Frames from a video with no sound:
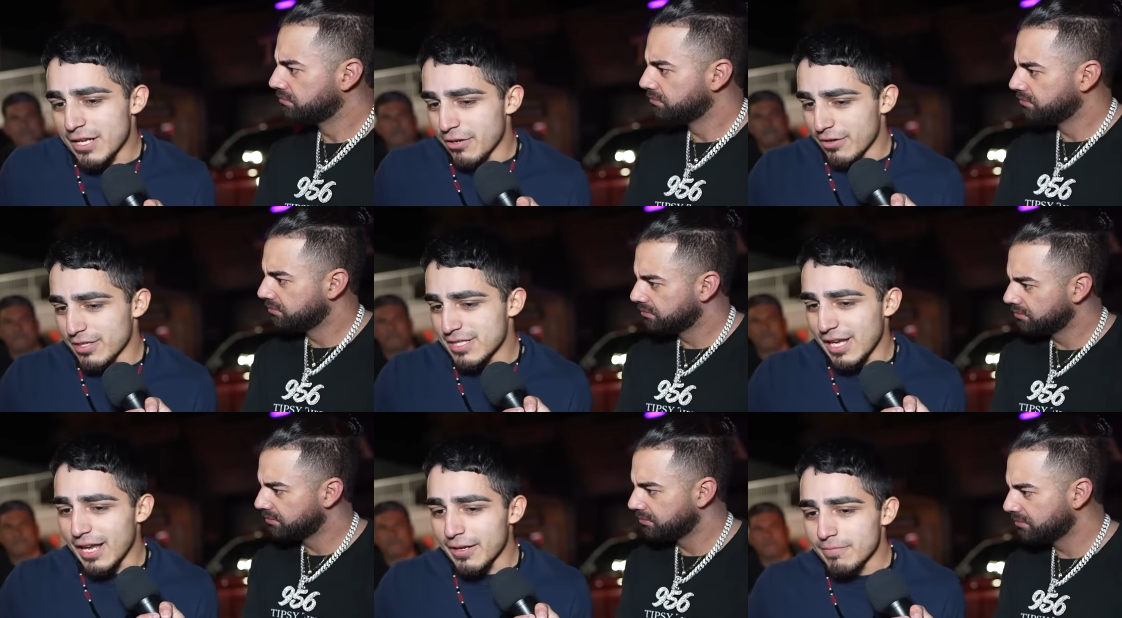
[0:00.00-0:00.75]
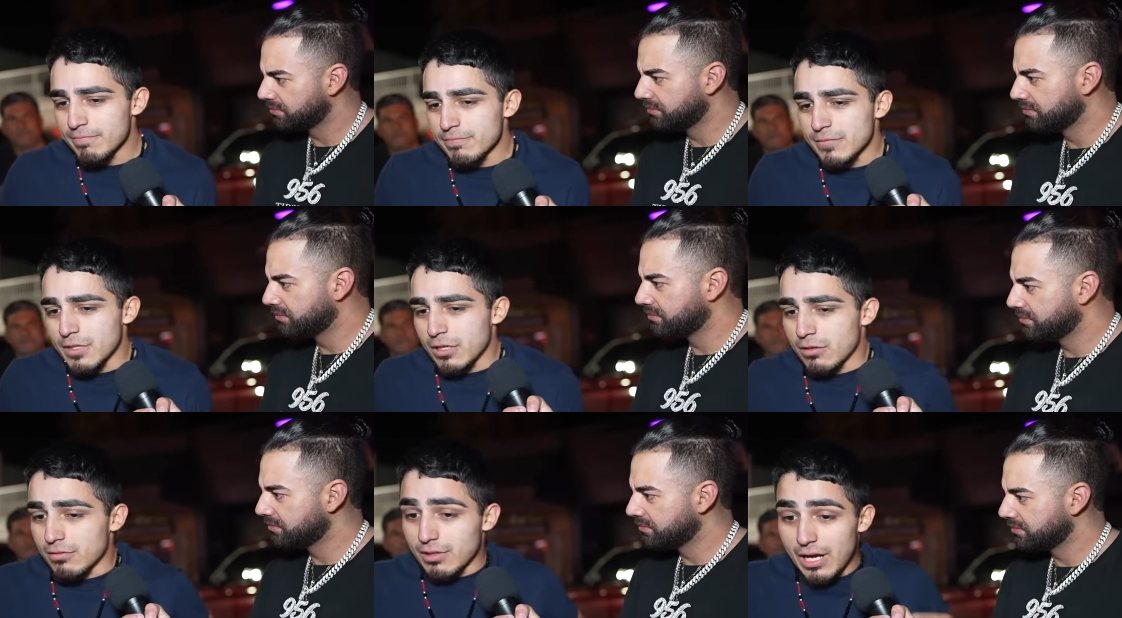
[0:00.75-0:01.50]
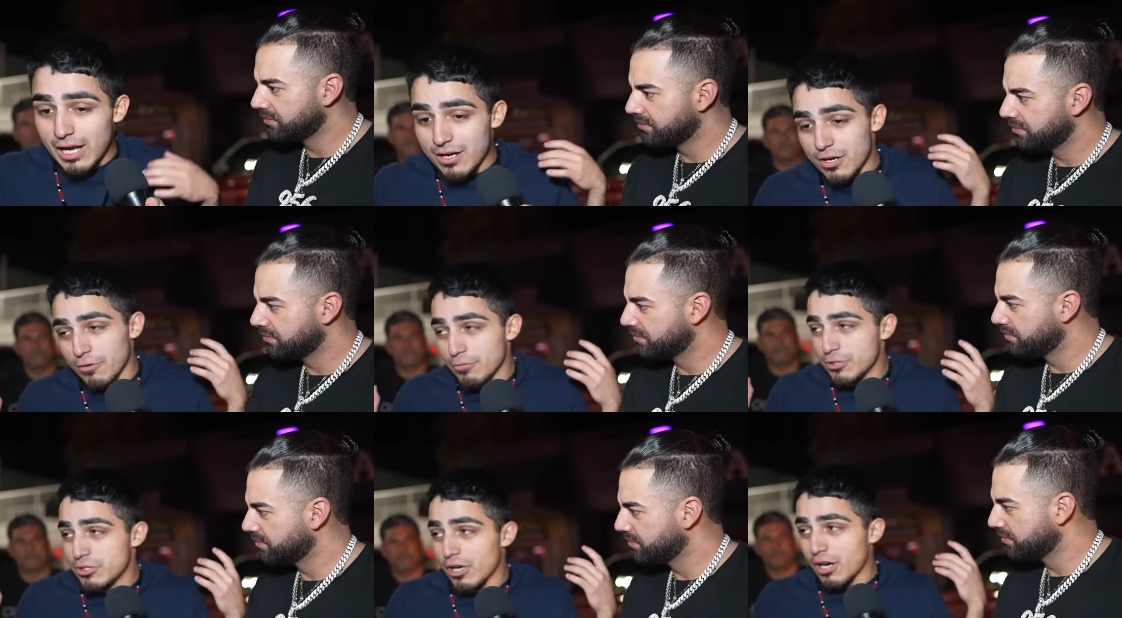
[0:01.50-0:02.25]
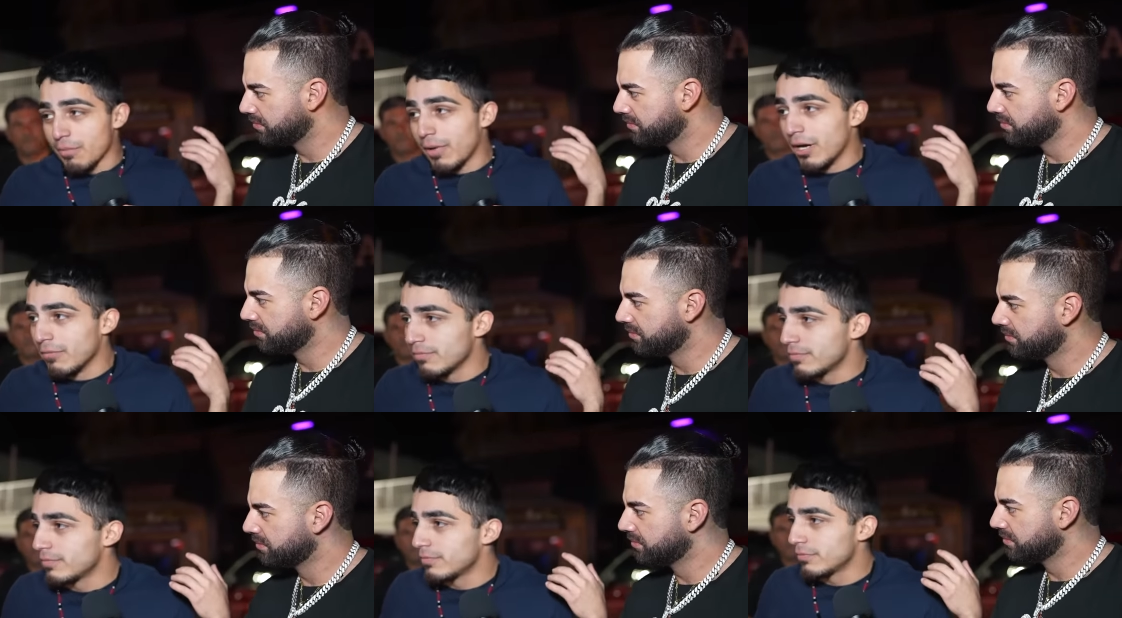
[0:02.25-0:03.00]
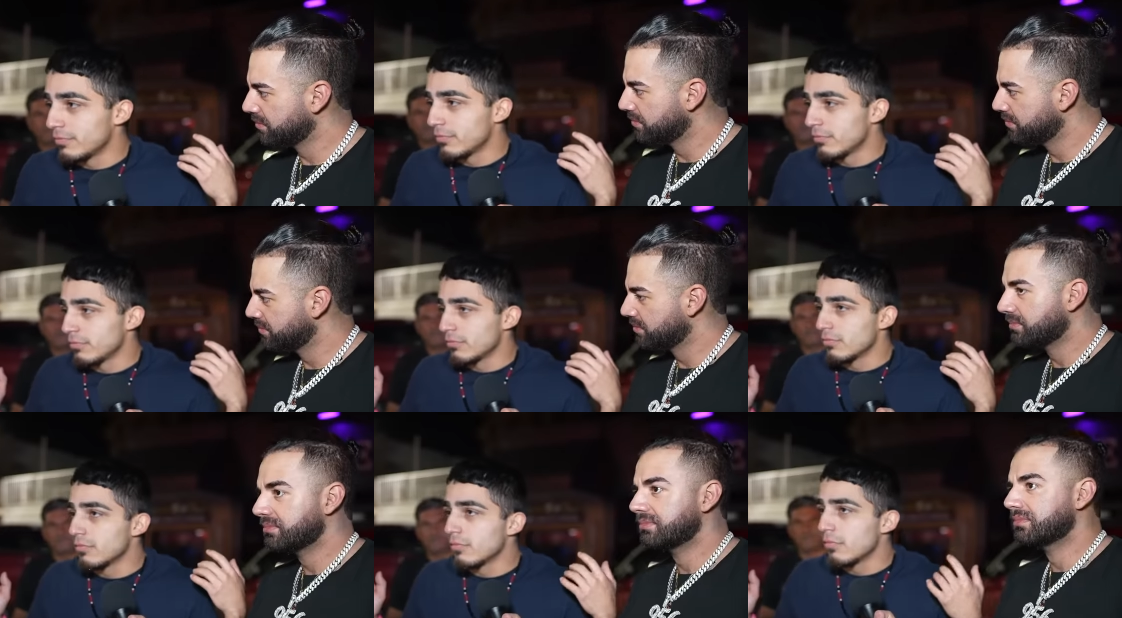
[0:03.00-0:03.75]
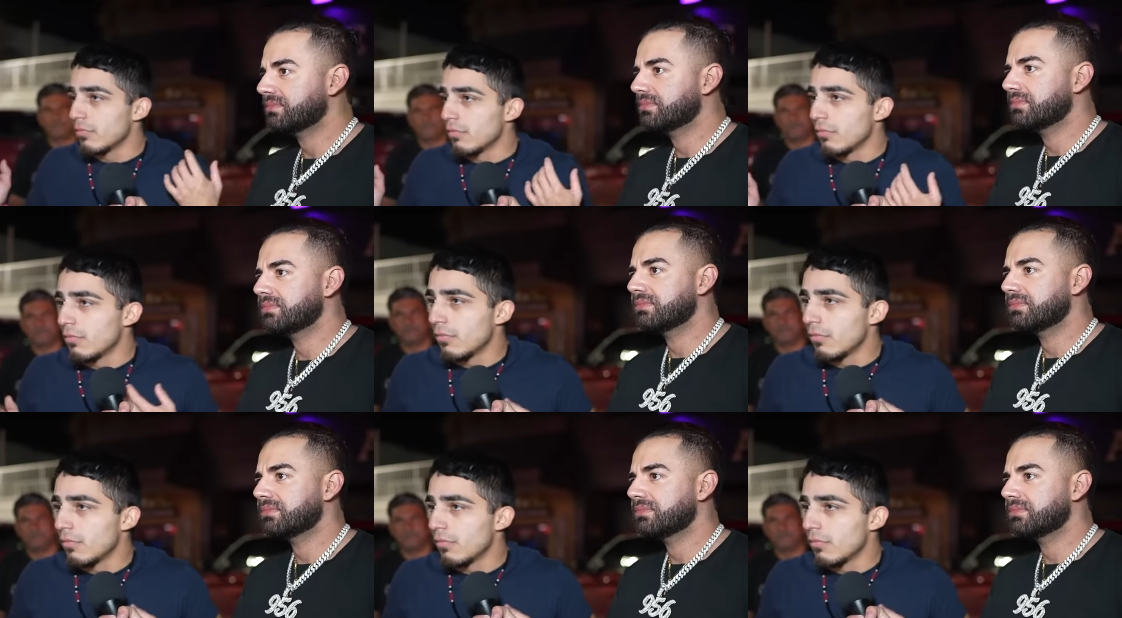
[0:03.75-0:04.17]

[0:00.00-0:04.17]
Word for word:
Speaker 1: you're gonna say, "I don't know what you're talking about." But that's not that's not a, like a